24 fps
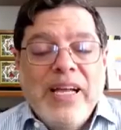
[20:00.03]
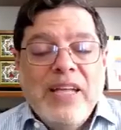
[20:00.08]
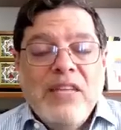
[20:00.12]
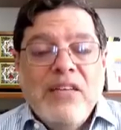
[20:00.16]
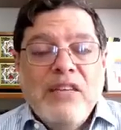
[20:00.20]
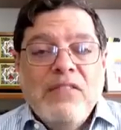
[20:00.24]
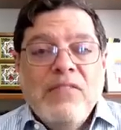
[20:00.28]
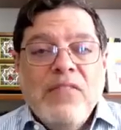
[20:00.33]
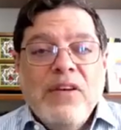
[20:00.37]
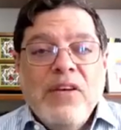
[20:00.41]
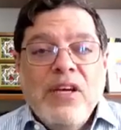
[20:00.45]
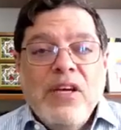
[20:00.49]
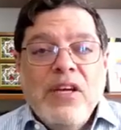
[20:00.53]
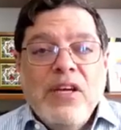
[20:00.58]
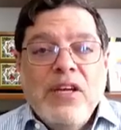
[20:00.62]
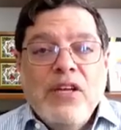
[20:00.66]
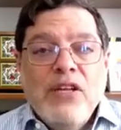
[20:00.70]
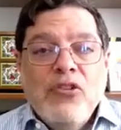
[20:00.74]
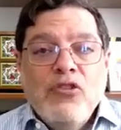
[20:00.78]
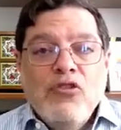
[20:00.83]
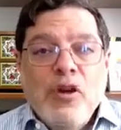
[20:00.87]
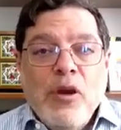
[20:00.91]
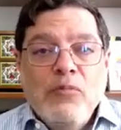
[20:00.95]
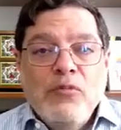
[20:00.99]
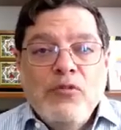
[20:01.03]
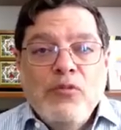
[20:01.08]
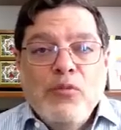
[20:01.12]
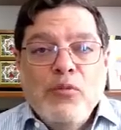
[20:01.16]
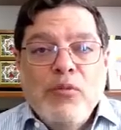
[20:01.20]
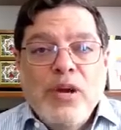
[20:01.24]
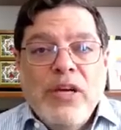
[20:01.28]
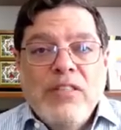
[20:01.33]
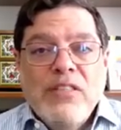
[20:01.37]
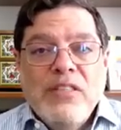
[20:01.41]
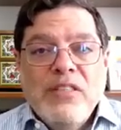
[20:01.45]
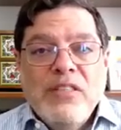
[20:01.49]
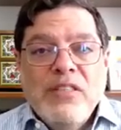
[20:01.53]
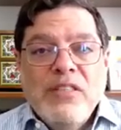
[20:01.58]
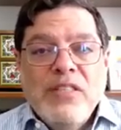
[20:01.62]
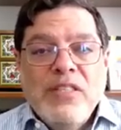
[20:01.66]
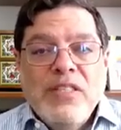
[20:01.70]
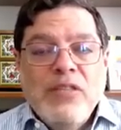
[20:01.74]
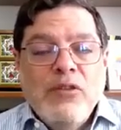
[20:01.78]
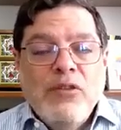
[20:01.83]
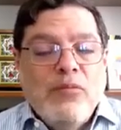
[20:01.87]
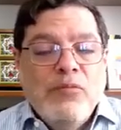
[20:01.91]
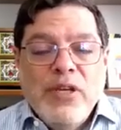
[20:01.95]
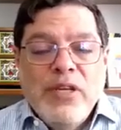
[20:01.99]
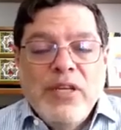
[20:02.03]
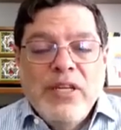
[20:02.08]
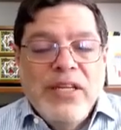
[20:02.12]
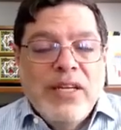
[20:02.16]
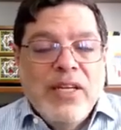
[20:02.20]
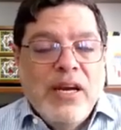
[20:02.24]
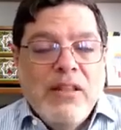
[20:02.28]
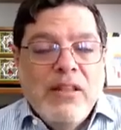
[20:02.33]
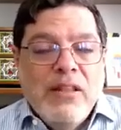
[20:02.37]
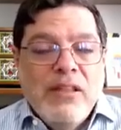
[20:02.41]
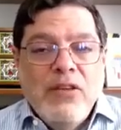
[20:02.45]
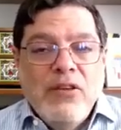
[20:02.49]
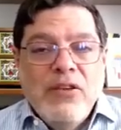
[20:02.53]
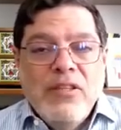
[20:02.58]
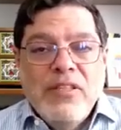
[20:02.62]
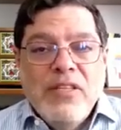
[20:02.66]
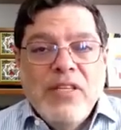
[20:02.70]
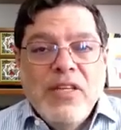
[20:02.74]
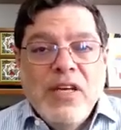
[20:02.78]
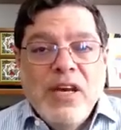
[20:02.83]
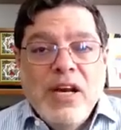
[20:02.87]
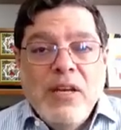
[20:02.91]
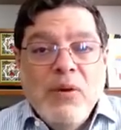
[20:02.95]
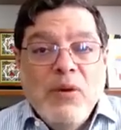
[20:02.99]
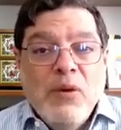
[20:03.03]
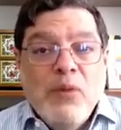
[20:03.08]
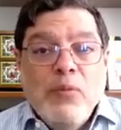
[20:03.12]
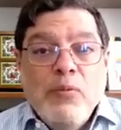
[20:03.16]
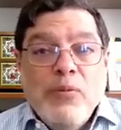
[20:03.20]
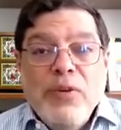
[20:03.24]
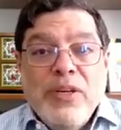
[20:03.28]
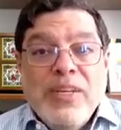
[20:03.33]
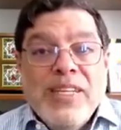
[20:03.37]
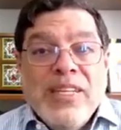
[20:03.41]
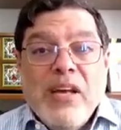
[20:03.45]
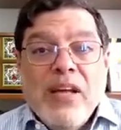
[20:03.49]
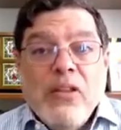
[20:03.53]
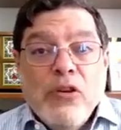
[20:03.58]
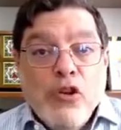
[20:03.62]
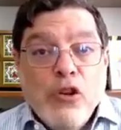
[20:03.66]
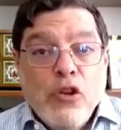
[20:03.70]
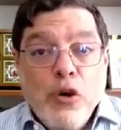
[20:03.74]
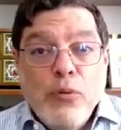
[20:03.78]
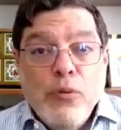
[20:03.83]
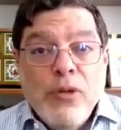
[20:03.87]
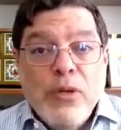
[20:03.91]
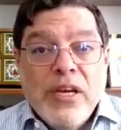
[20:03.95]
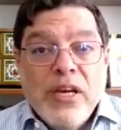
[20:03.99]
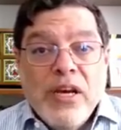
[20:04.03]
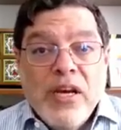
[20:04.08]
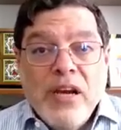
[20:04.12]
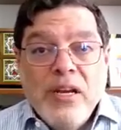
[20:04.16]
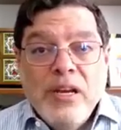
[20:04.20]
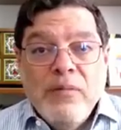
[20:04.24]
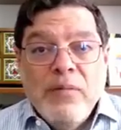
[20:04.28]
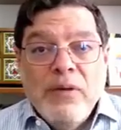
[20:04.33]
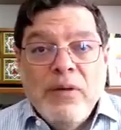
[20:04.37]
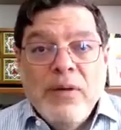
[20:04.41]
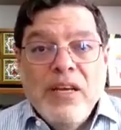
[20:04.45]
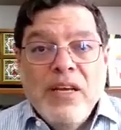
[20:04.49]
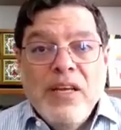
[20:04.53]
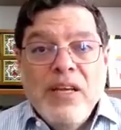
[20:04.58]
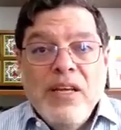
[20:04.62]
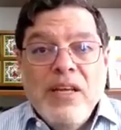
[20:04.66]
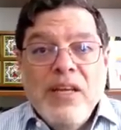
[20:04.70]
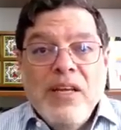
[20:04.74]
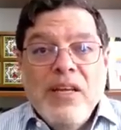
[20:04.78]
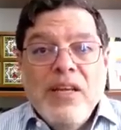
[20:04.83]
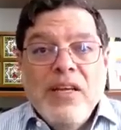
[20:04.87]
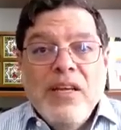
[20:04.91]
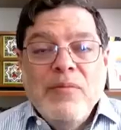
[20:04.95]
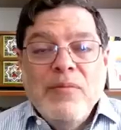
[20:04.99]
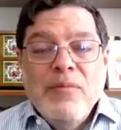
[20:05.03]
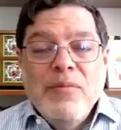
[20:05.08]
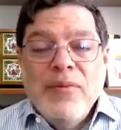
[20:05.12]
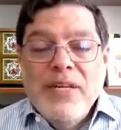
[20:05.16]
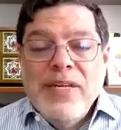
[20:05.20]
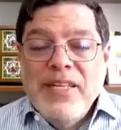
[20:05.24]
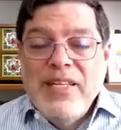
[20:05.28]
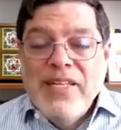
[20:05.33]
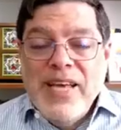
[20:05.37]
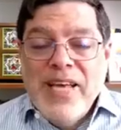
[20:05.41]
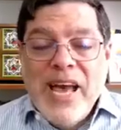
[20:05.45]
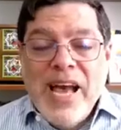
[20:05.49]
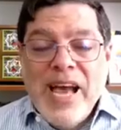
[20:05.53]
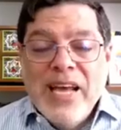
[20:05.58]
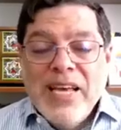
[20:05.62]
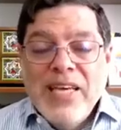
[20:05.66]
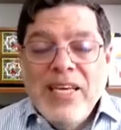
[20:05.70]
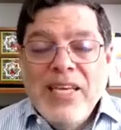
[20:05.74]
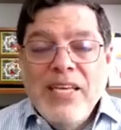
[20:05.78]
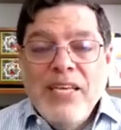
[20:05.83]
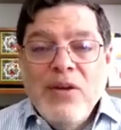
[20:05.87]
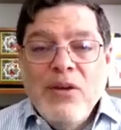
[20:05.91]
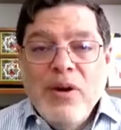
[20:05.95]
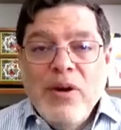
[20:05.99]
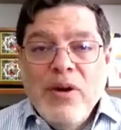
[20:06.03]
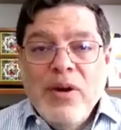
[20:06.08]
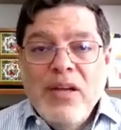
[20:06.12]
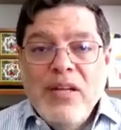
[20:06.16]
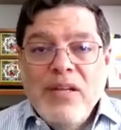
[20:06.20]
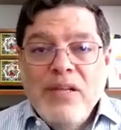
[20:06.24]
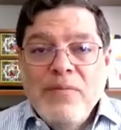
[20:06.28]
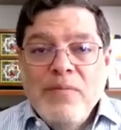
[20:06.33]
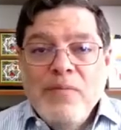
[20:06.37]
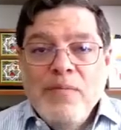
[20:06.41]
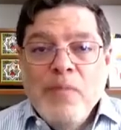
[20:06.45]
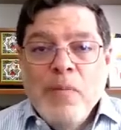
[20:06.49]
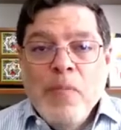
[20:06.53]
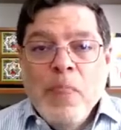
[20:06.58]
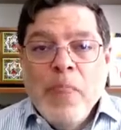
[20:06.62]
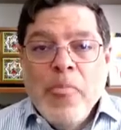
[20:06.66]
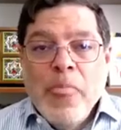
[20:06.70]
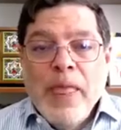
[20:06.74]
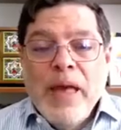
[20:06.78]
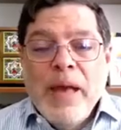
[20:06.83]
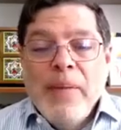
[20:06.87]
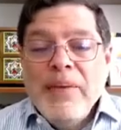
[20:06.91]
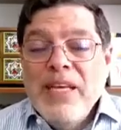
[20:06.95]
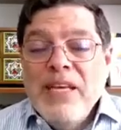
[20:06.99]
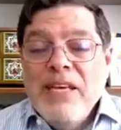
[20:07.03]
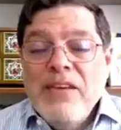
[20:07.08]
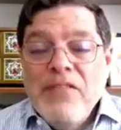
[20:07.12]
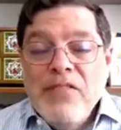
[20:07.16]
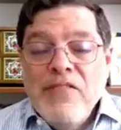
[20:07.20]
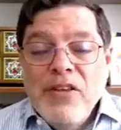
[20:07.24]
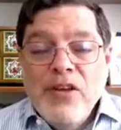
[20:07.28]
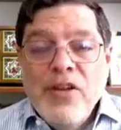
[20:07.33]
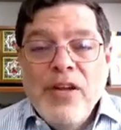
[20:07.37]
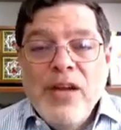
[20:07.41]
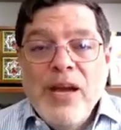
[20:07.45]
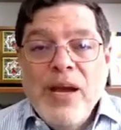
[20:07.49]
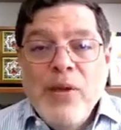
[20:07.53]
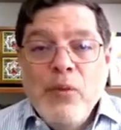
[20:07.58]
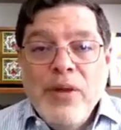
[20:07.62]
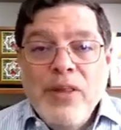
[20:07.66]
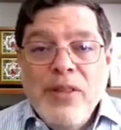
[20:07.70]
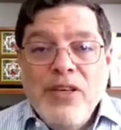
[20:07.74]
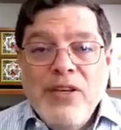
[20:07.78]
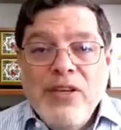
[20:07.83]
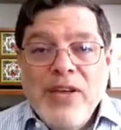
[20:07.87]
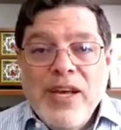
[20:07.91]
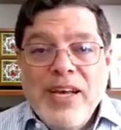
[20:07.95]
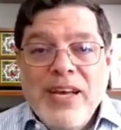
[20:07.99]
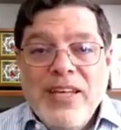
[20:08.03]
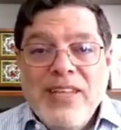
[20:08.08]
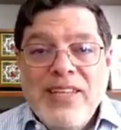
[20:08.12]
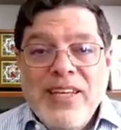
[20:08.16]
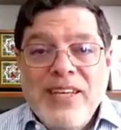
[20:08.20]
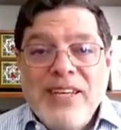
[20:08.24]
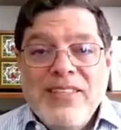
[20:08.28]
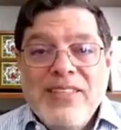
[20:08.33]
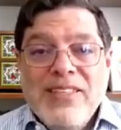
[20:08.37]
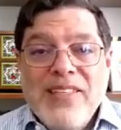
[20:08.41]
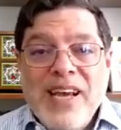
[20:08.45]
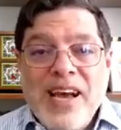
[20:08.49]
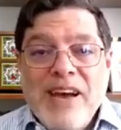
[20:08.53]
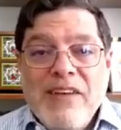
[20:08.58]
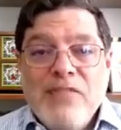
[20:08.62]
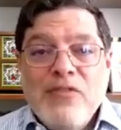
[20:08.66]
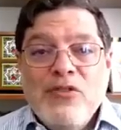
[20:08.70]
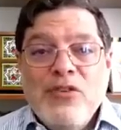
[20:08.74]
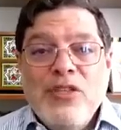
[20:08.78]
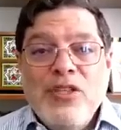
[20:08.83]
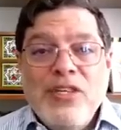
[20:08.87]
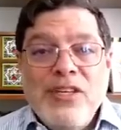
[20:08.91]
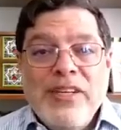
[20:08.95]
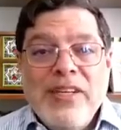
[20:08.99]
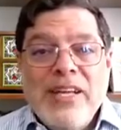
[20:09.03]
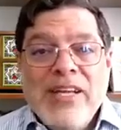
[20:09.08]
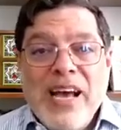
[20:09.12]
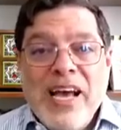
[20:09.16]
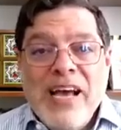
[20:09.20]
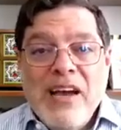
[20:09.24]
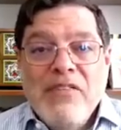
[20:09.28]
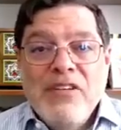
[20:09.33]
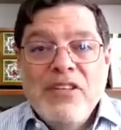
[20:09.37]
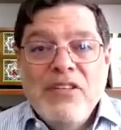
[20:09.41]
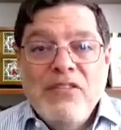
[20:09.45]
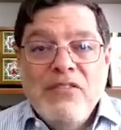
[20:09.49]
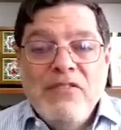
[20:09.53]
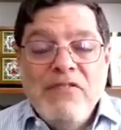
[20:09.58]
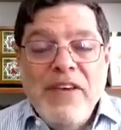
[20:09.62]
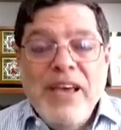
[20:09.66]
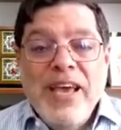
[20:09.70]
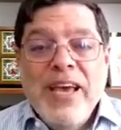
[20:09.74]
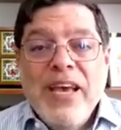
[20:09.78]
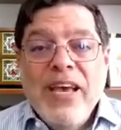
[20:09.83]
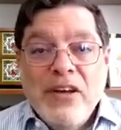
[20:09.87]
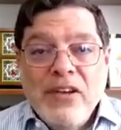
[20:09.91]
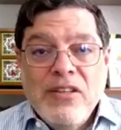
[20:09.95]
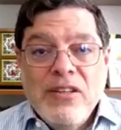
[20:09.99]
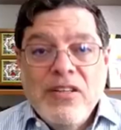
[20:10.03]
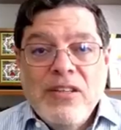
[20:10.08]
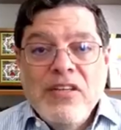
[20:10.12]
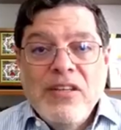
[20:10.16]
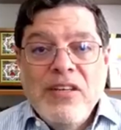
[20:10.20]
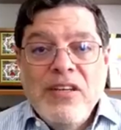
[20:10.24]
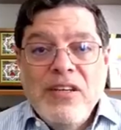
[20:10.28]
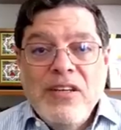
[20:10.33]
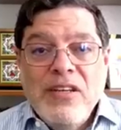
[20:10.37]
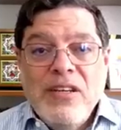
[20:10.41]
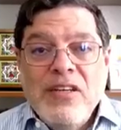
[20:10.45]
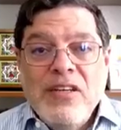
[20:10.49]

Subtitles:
the end of Trump's presidency. It would bring down the U.S. economy. It would bring down the global economy. But attacking Iran, I mean, when the United States, after a year and a half, has failed